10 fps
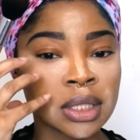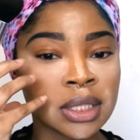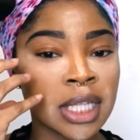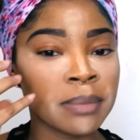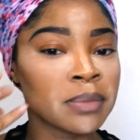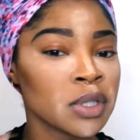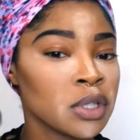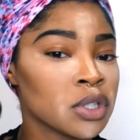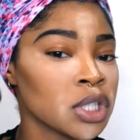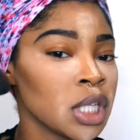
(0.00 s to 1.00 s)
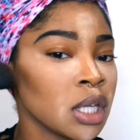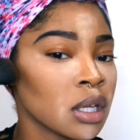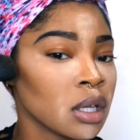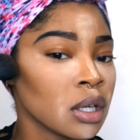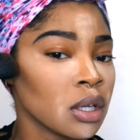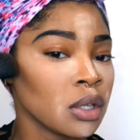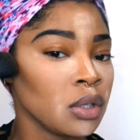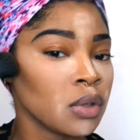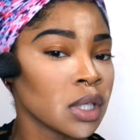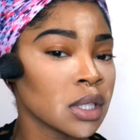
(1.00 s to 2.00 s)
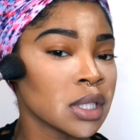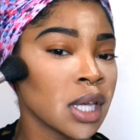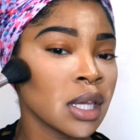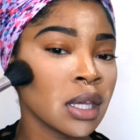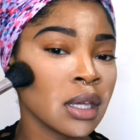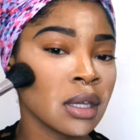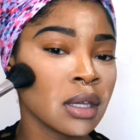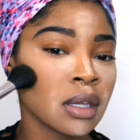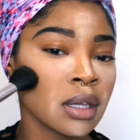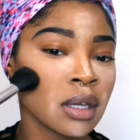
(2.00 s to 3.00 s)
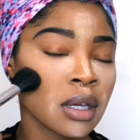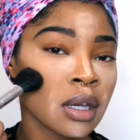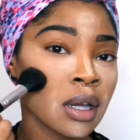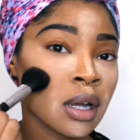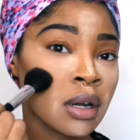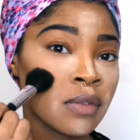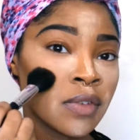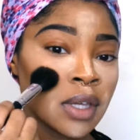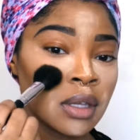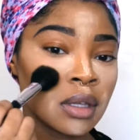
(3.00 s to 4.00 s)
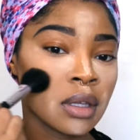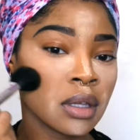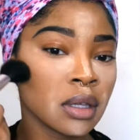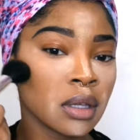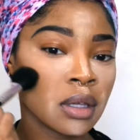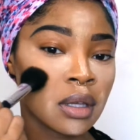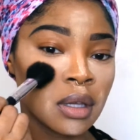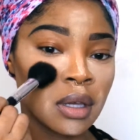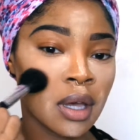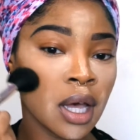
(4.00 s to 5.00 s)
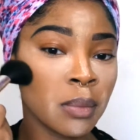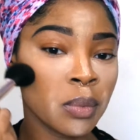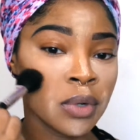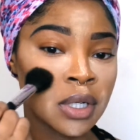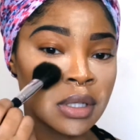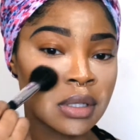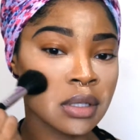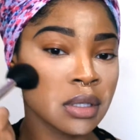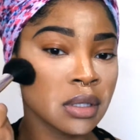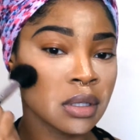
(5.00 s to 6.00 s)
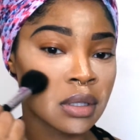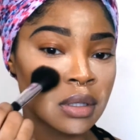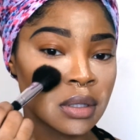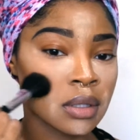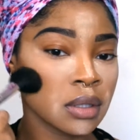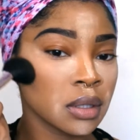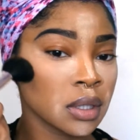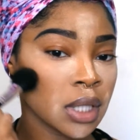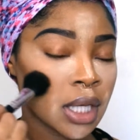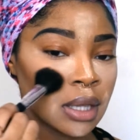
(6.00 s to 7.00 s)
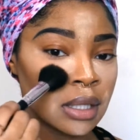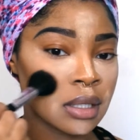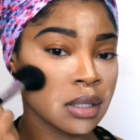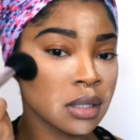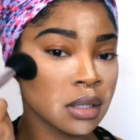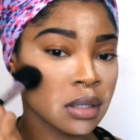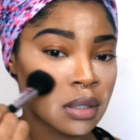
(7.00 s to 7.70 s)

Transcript: depth to your cheek, you can take it, curve it upwards like this.